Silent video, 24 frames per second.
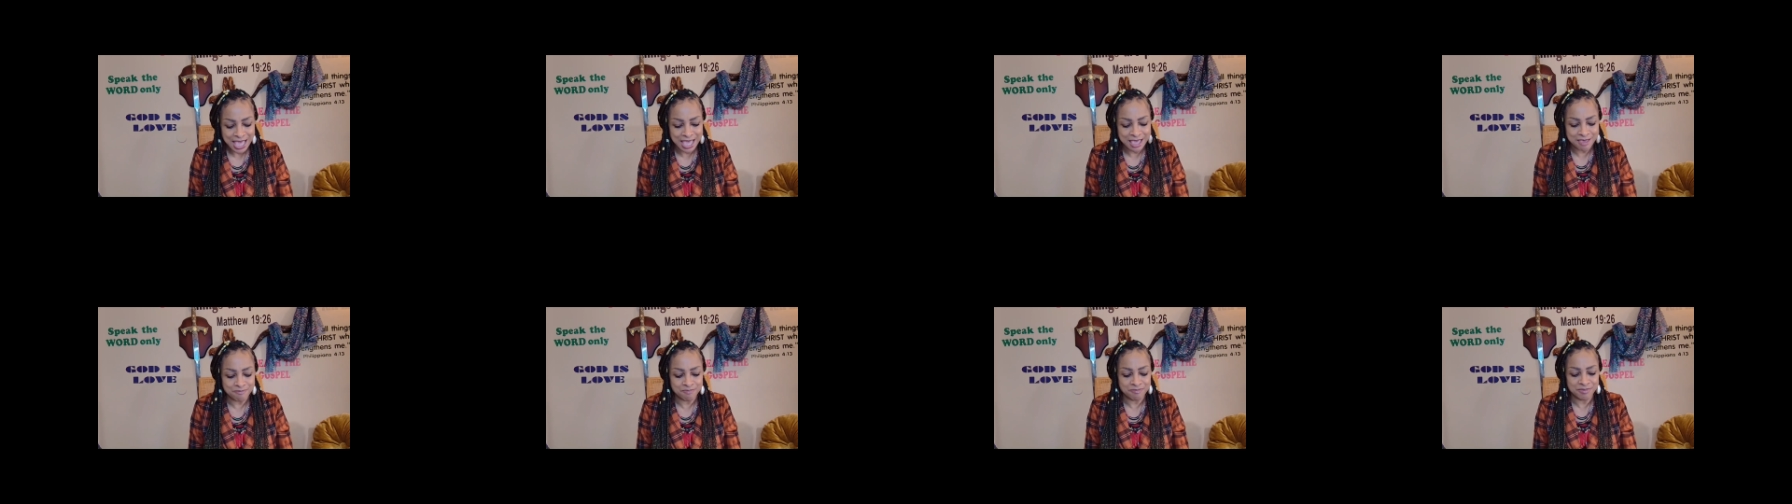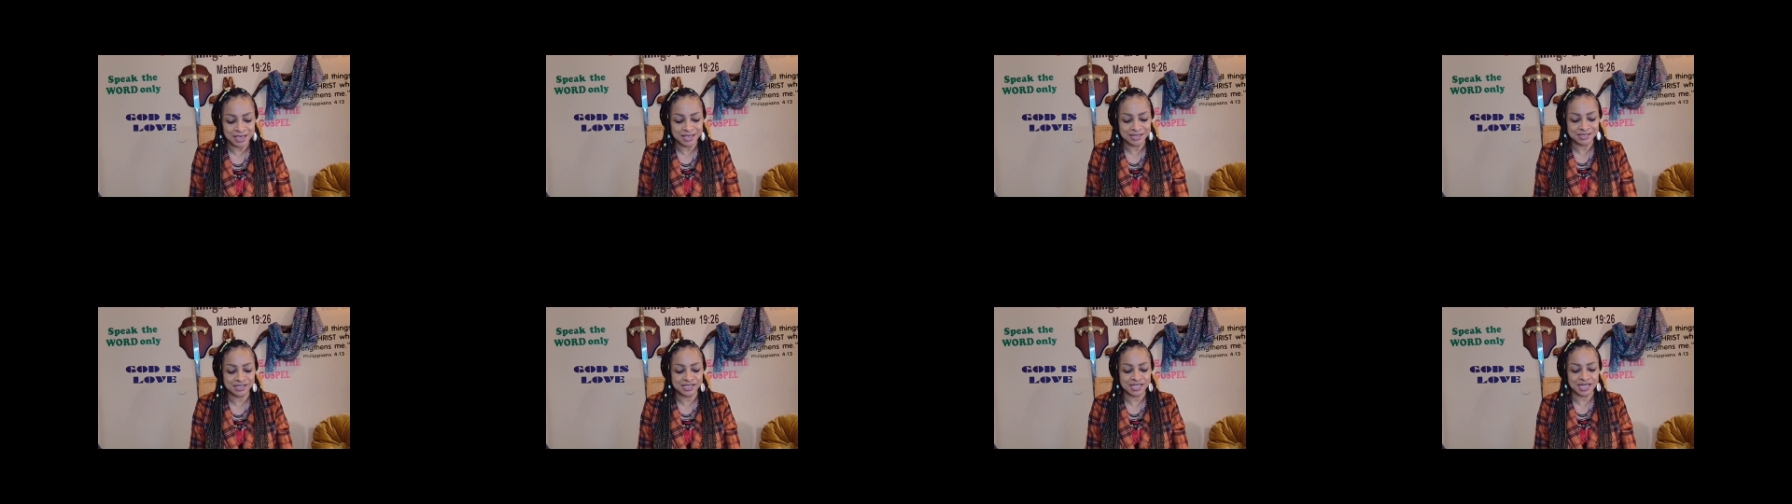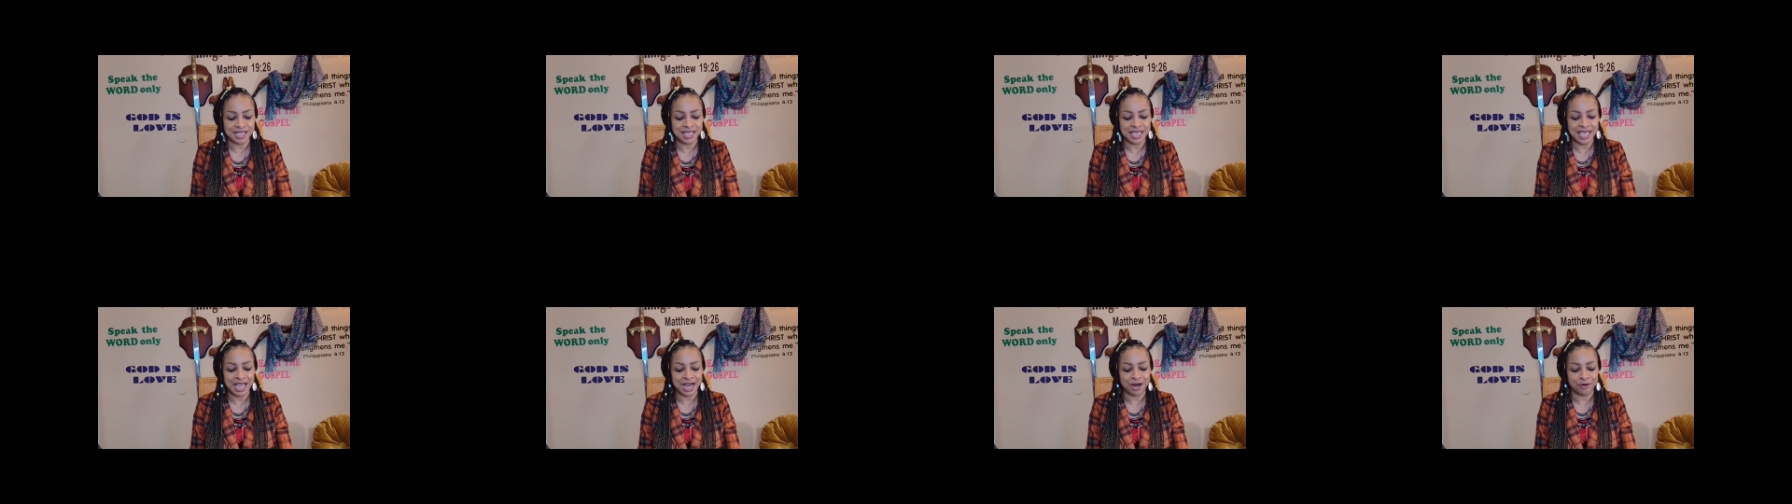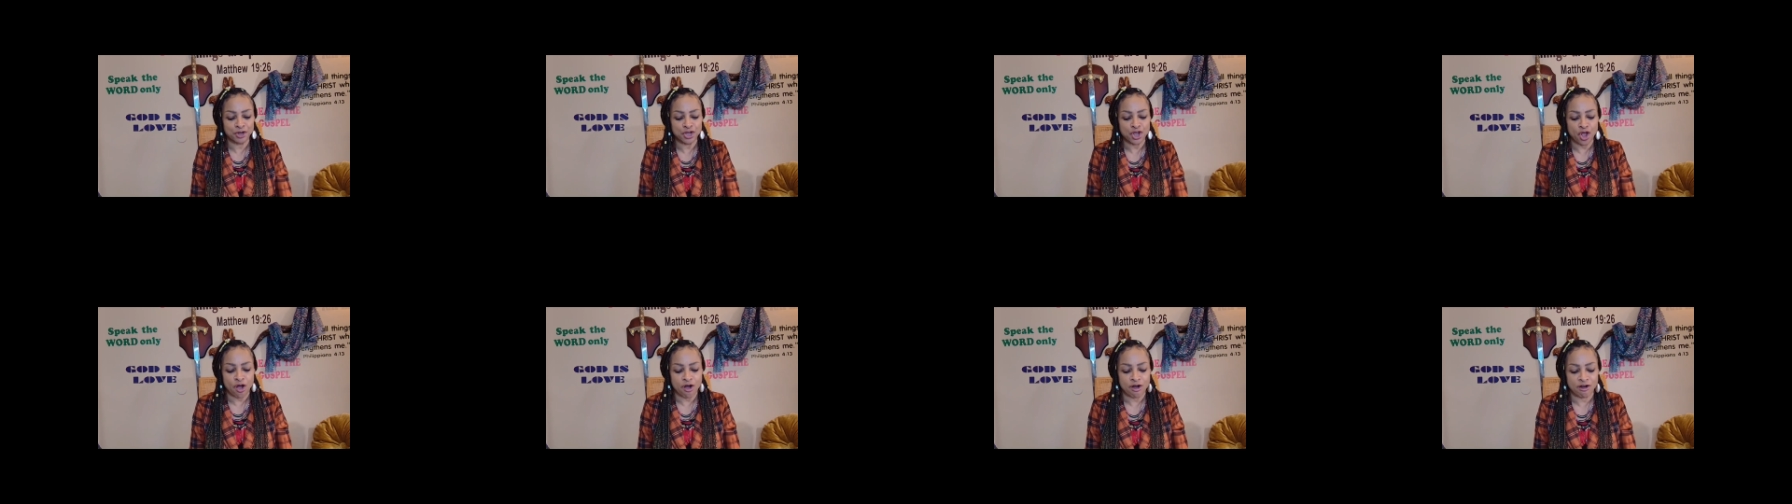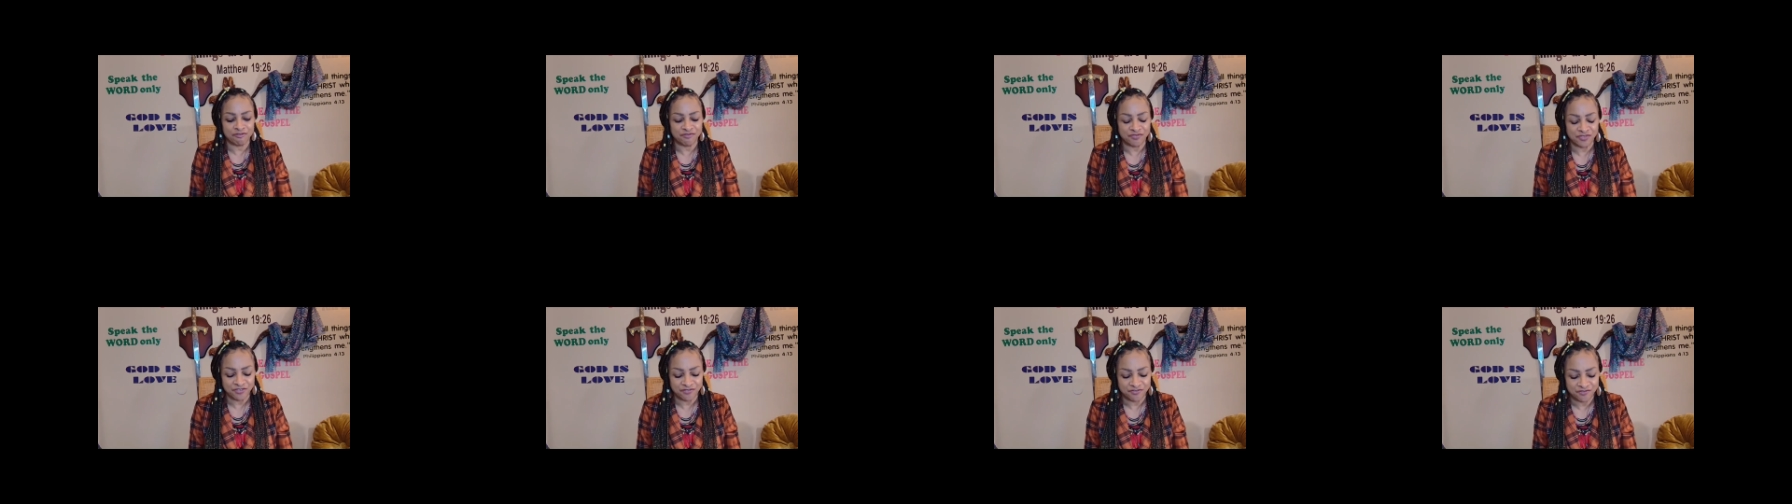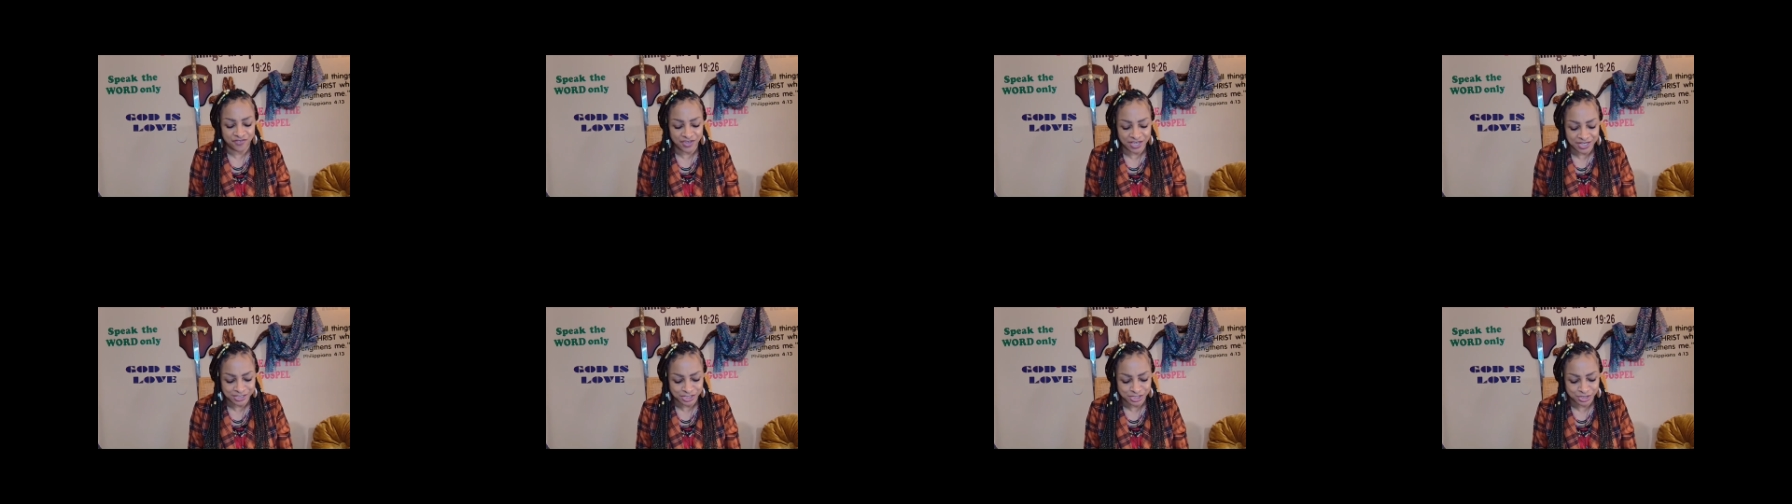It means to carry off the
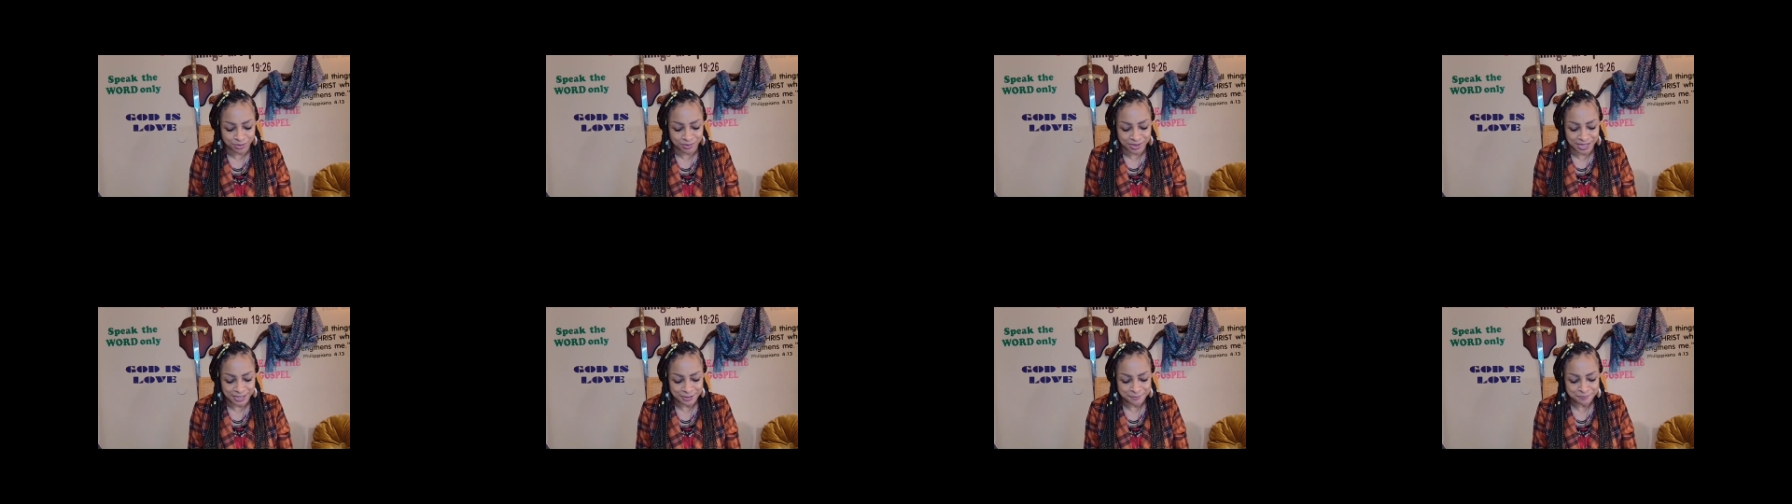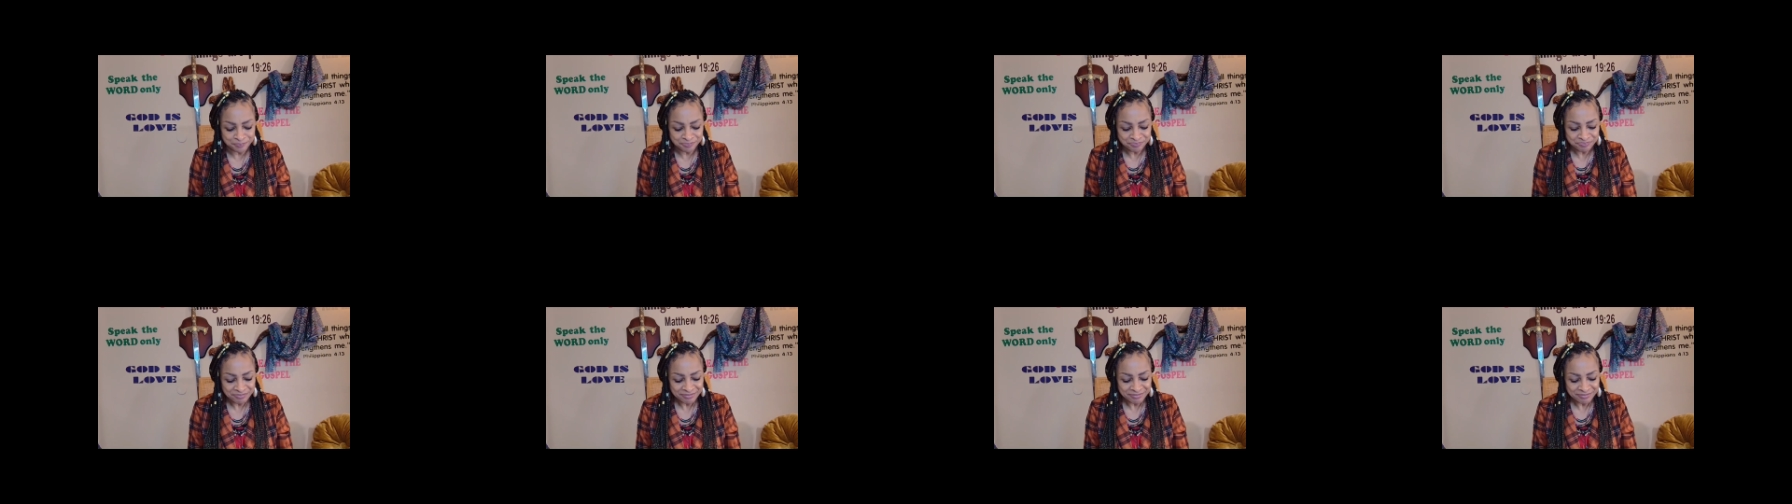victory.